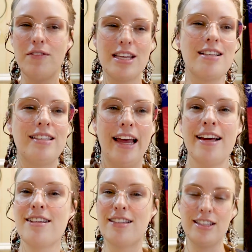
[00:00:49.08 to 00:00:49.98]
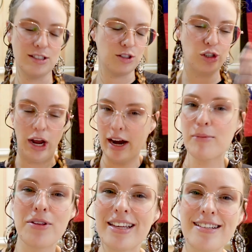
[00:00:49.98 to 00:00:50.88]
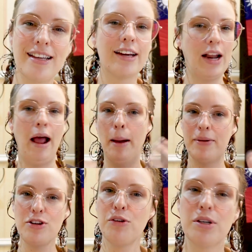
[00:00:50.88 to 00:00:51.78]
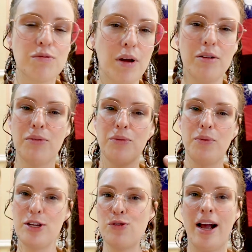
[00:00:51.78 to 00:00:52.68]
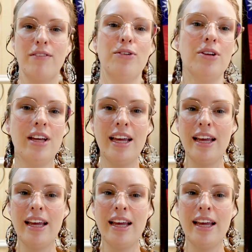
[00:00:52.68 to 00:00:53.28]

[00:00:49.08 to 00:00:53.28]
of these things, these terrible things that could happen to us when we travel.